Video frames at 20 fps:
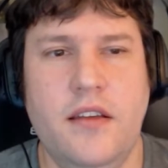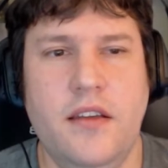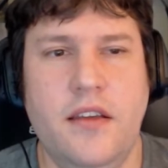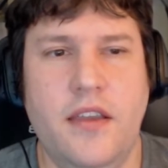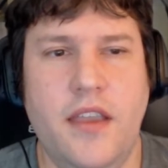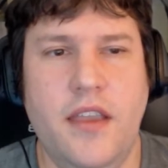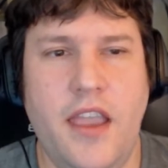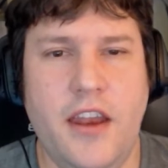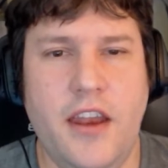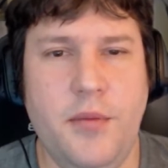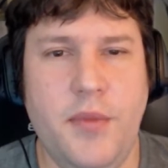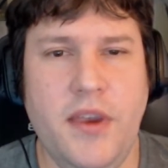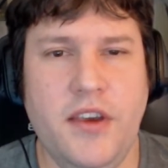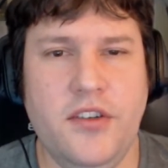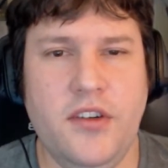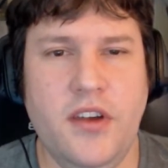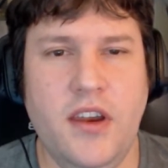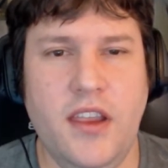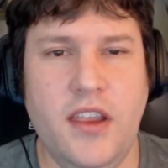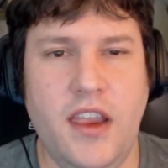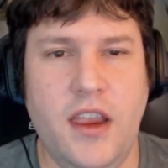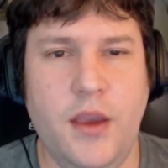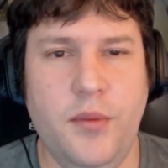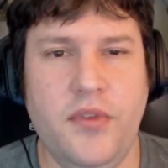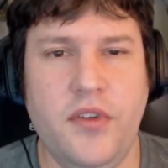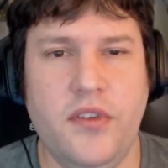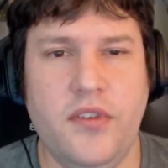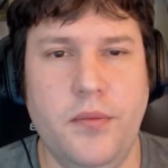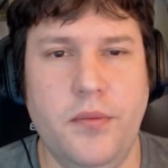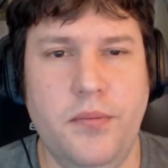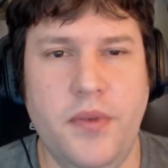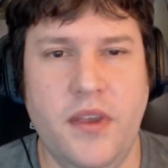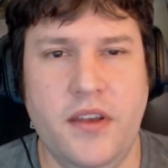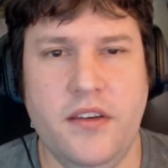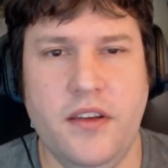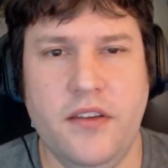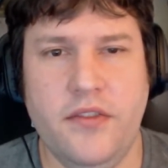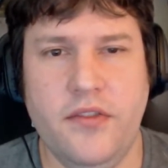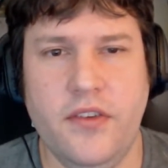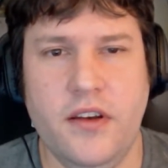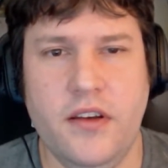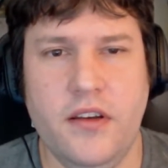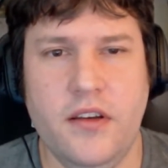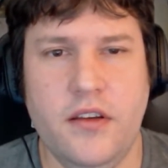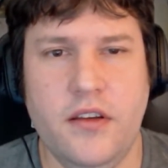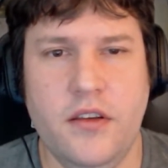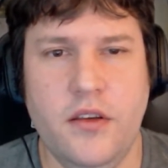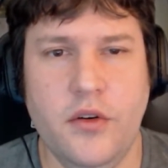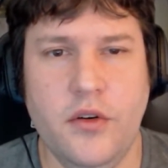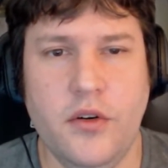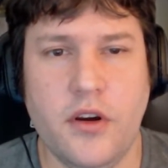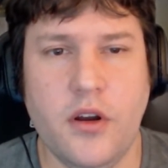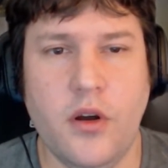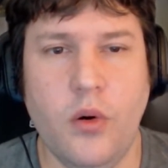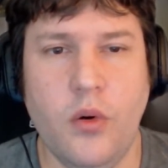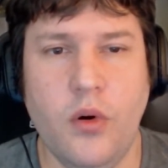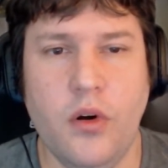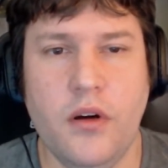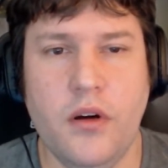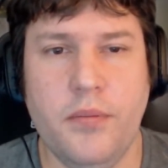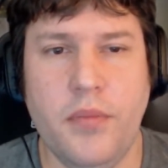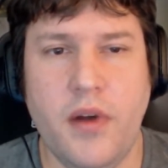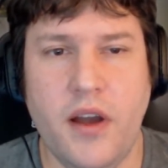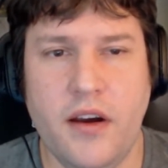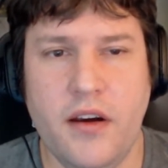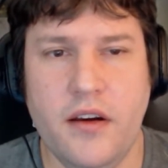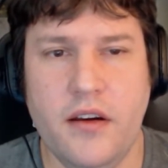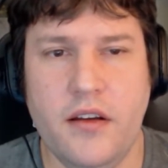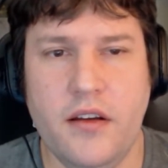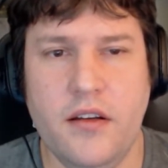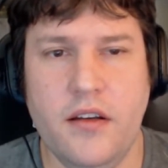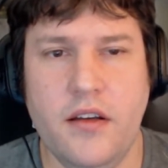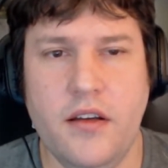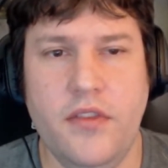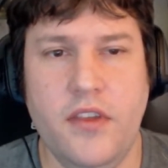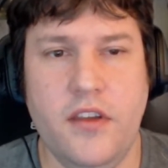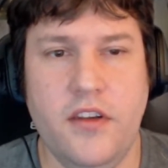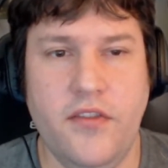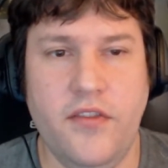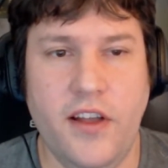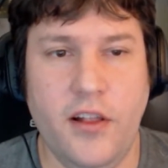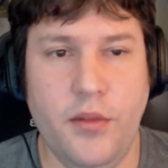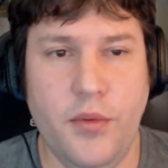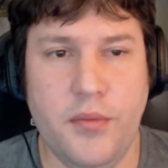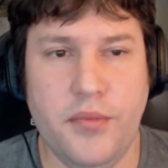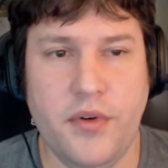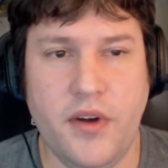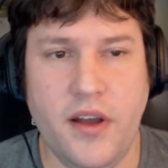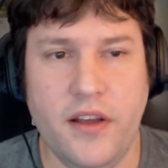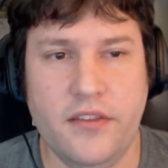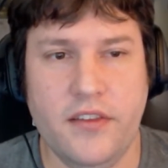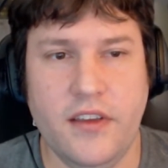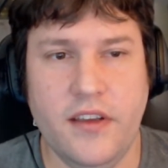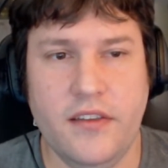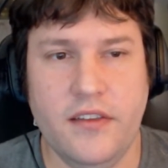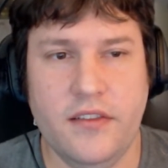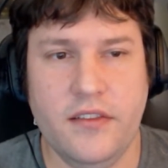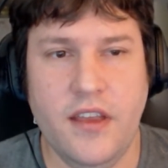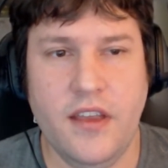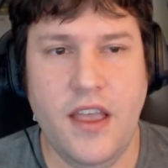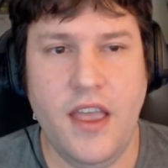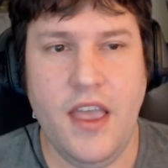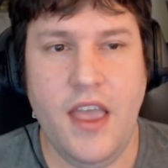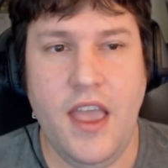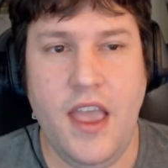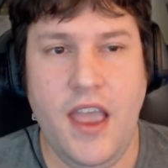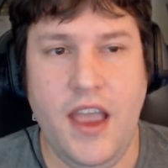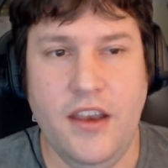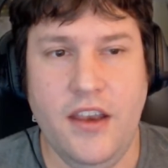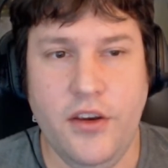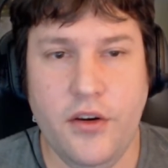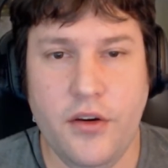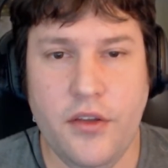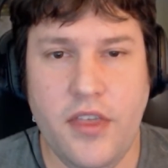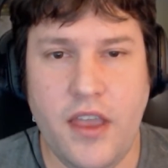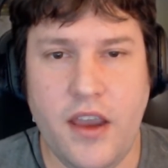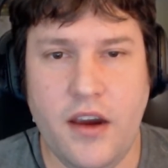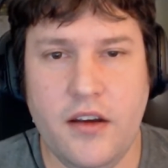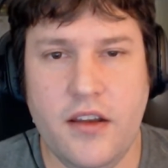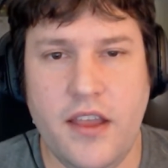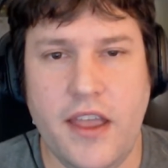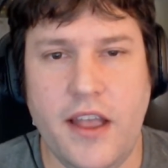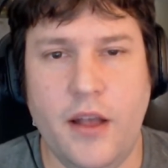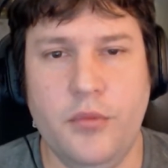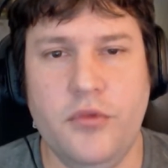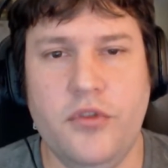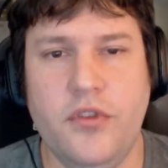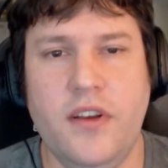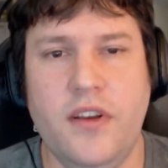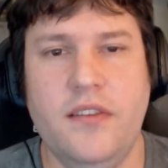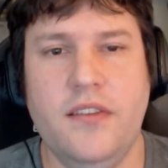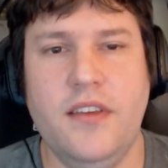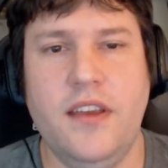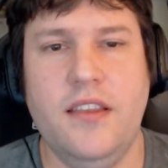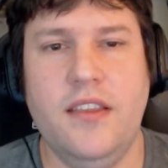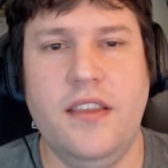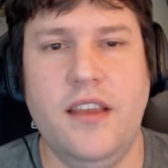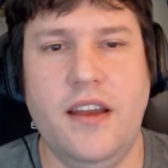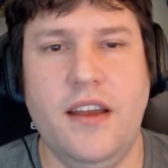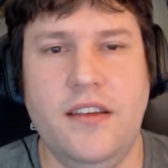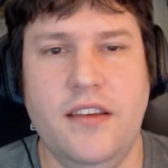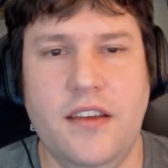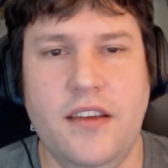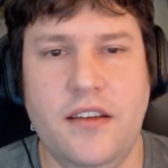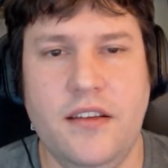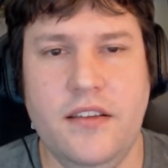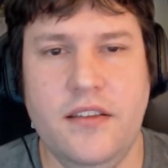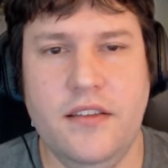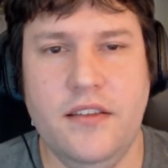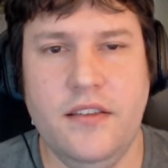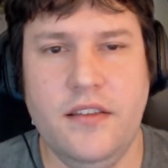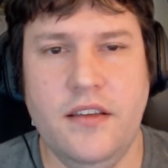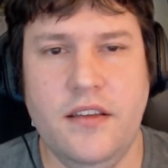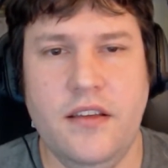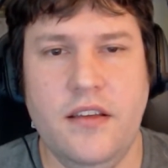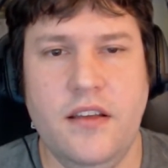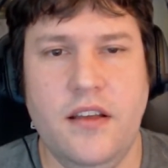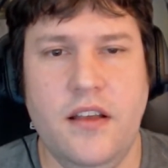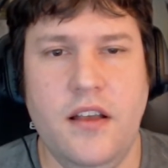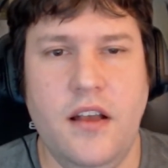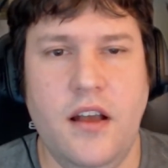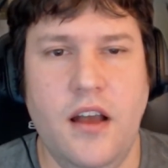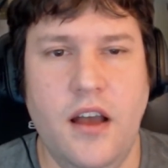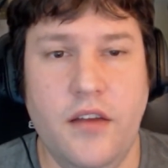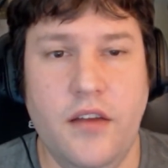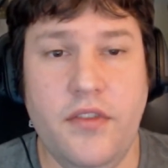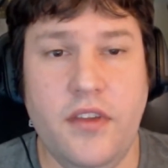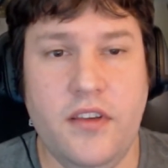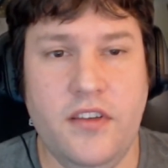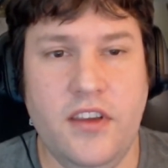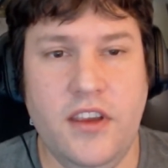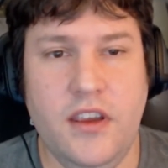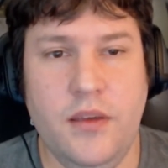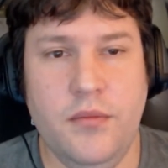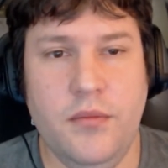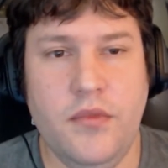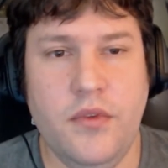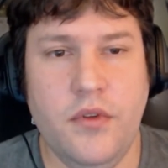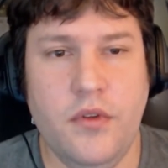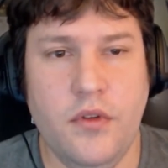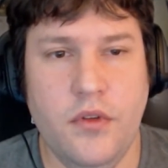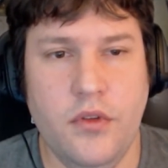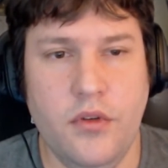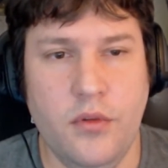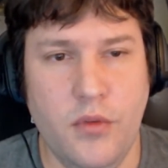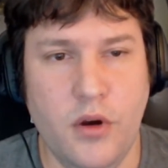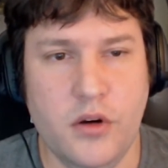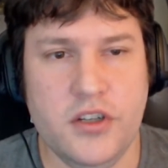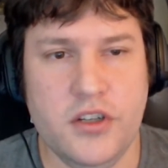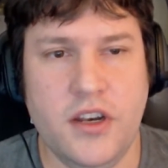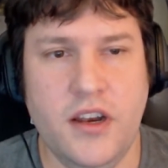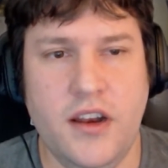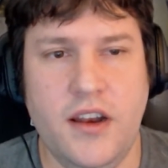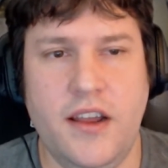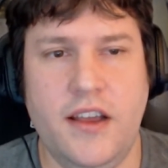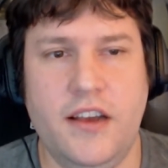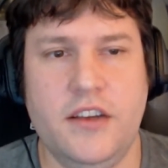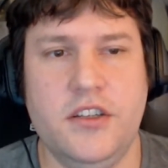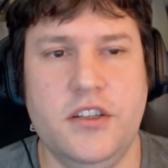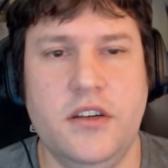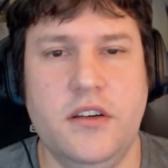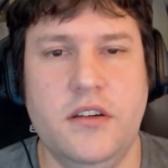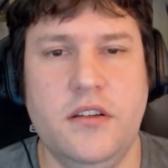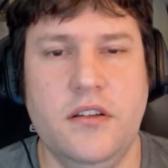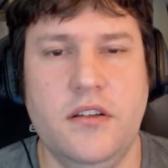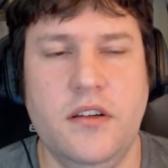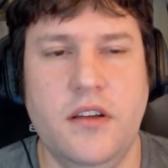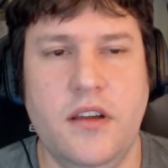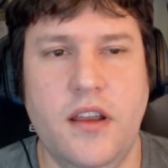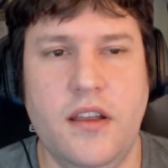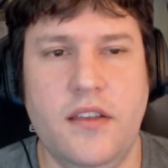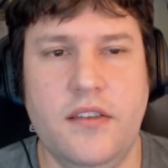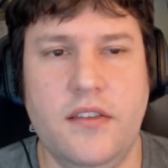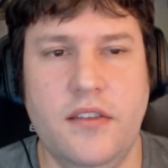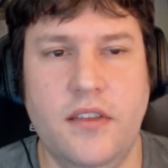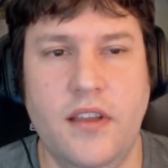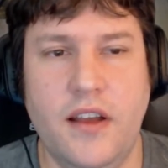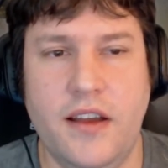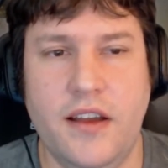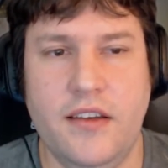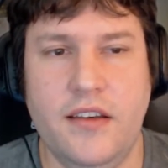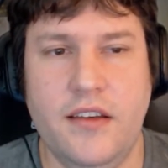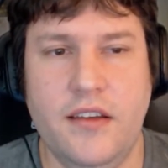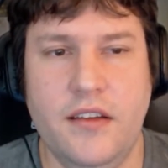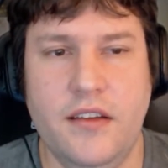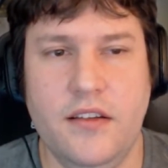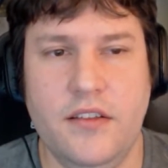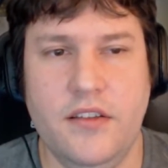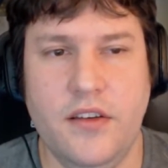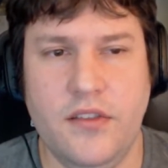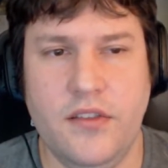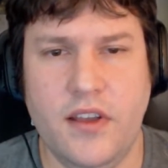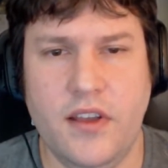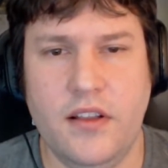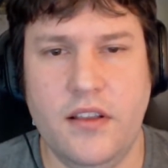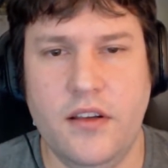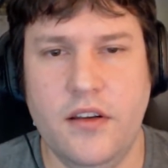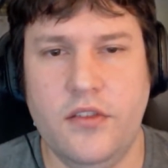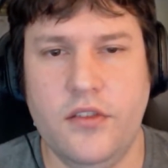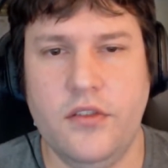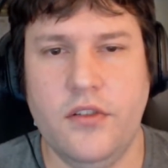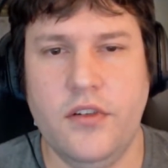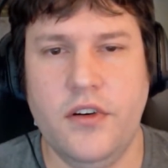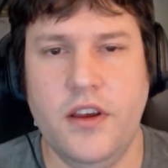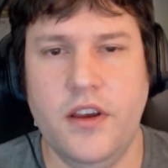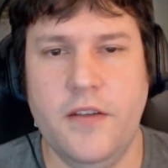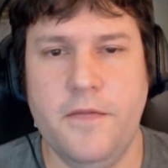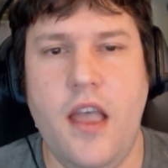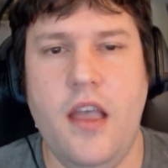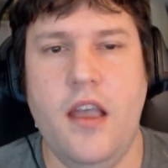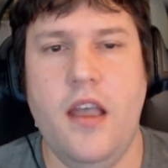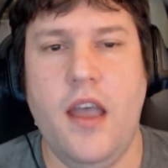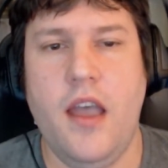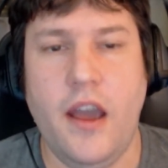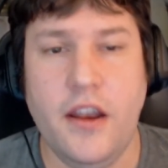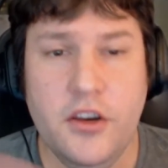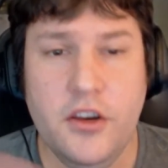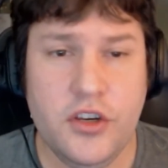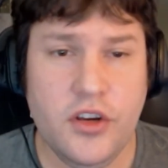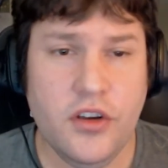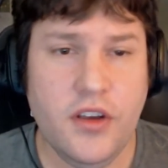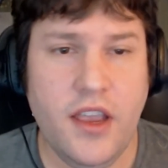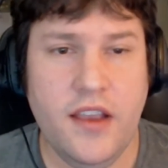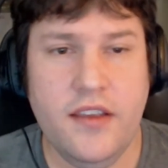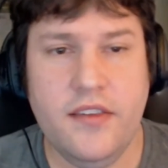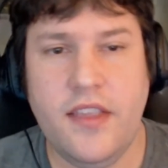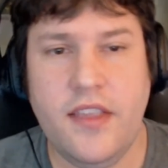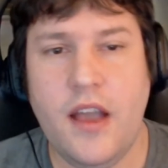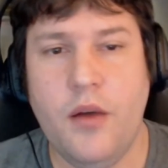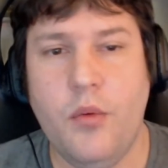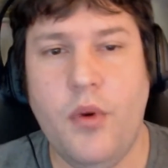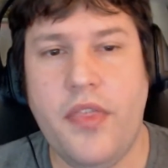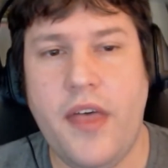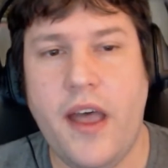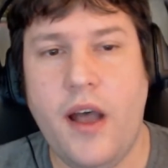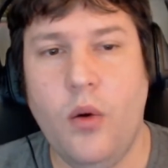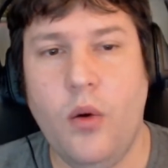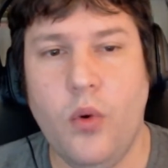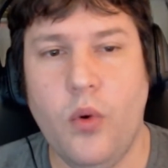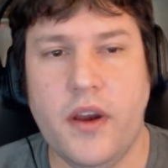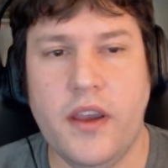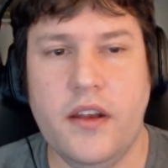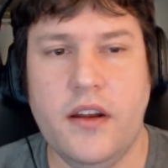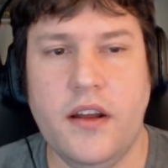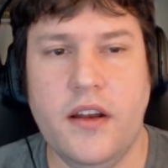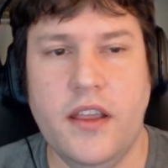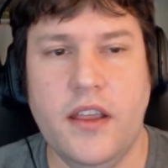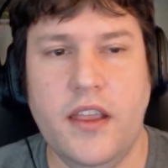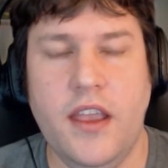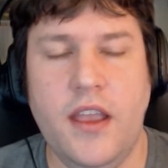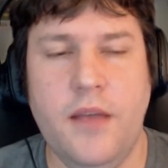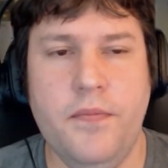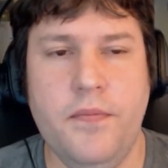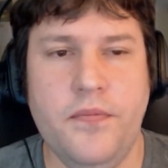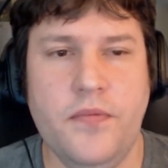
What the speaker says: Animation in games is a bit different. You're a core part of the development process, and you're there to help translate the ideas of the team through motion and action. It's not just telling a story. How do you showcase that without working on a game?